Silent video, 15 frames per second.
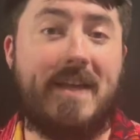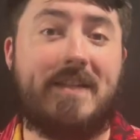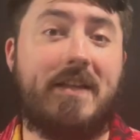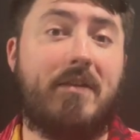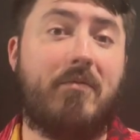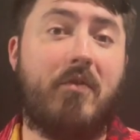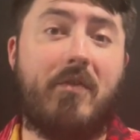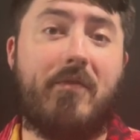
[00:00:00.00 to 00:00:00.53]
in
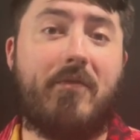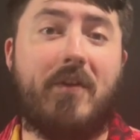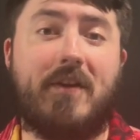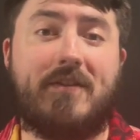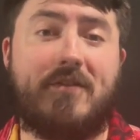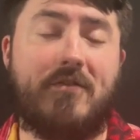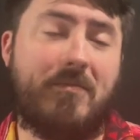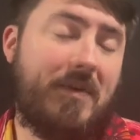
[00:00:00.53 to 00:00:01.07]
the movie for
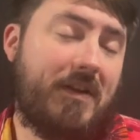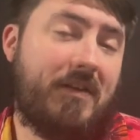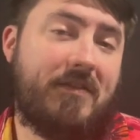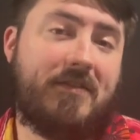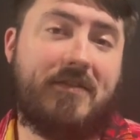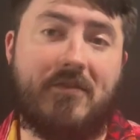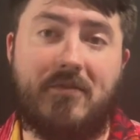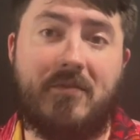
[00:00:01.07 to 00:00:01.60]
like 2
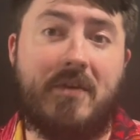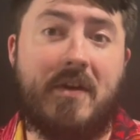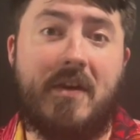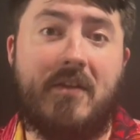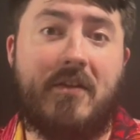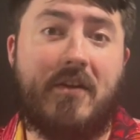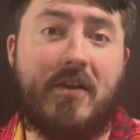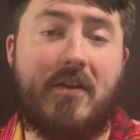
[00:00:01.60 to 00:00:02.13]
minutes. So
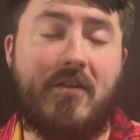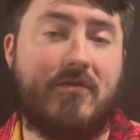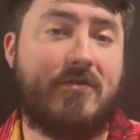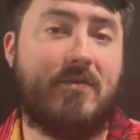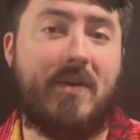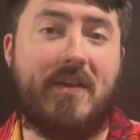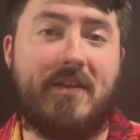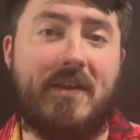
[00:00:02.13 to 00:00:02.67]
there you go,
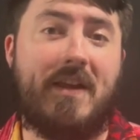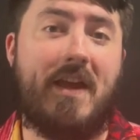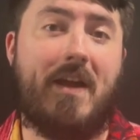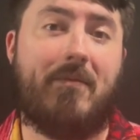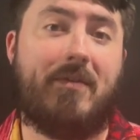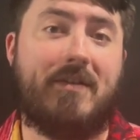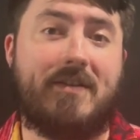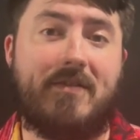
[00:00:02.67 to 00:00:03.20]
Sir Anthony
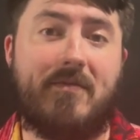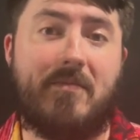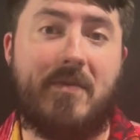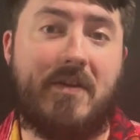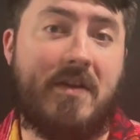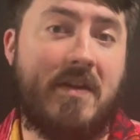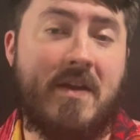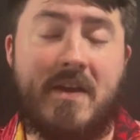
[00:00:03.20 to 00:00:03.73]
Hopkins,
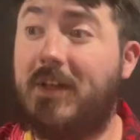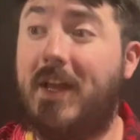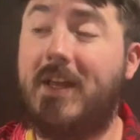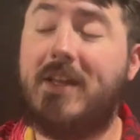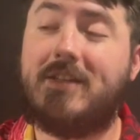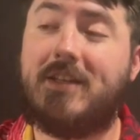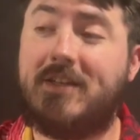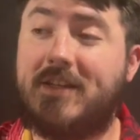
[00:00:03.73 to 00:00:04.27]
everybody. I
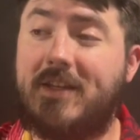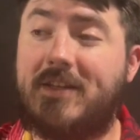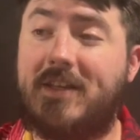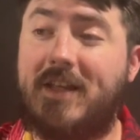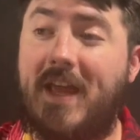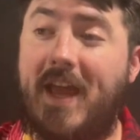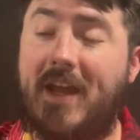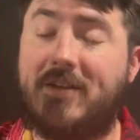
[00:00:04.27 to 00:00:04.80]
guess let's get to
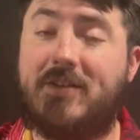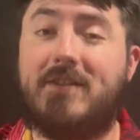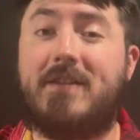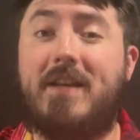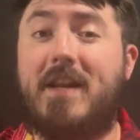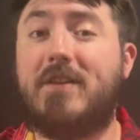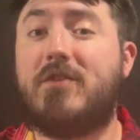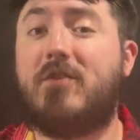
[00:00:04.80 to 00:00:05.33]
the action
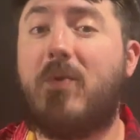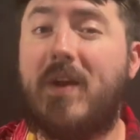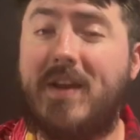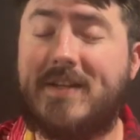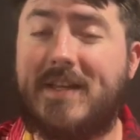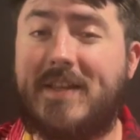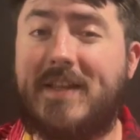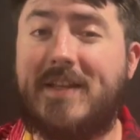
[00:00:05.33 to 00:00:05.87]
scene. As great
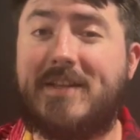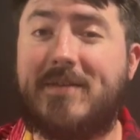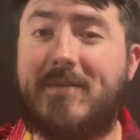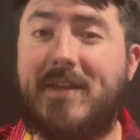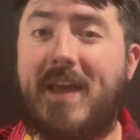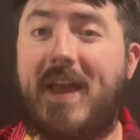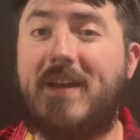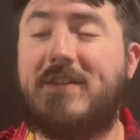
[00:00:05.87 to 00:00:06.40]
as I think some of
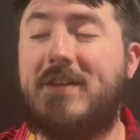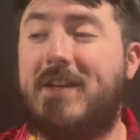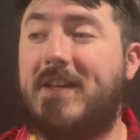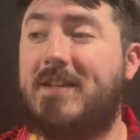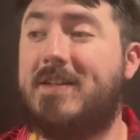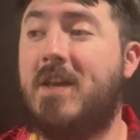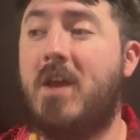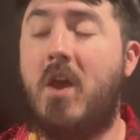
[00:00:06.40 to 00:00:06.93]
the action
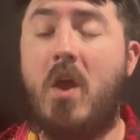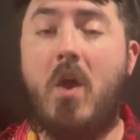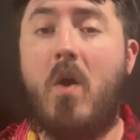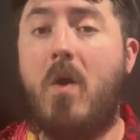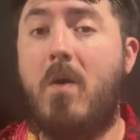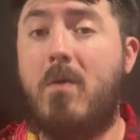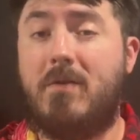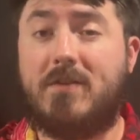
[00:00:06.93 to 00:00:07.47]
is,
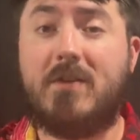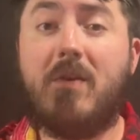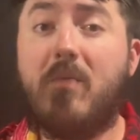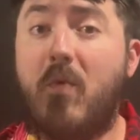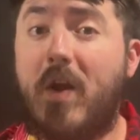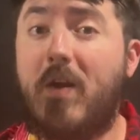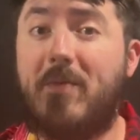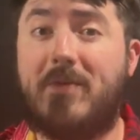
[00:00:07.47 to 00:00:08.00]

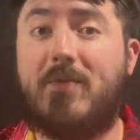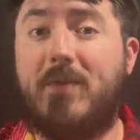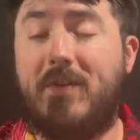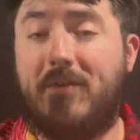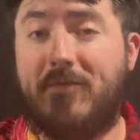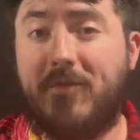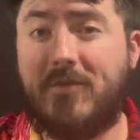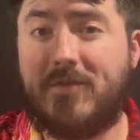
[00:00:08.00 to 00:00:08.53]
somewhere between
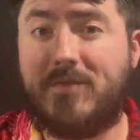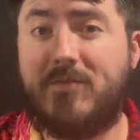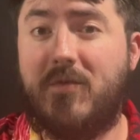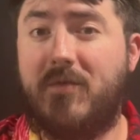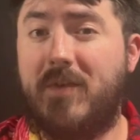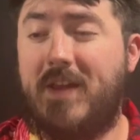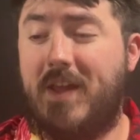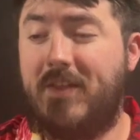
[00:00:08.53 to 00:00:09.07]
the first
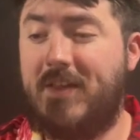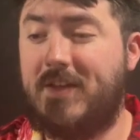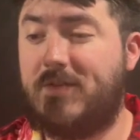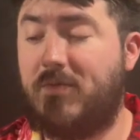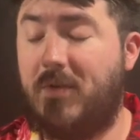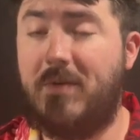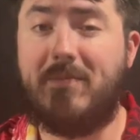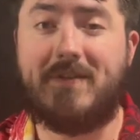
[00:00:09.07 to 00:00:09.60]
movie and this
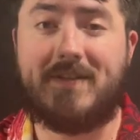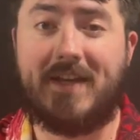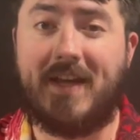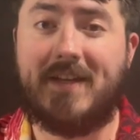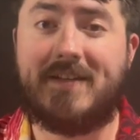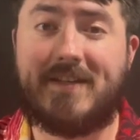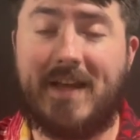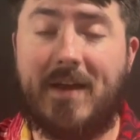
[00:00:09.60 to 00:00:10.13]
one,
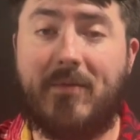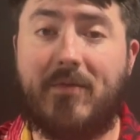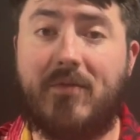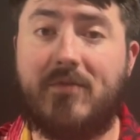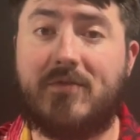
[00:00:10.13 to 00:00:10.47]
besides Tom Cruise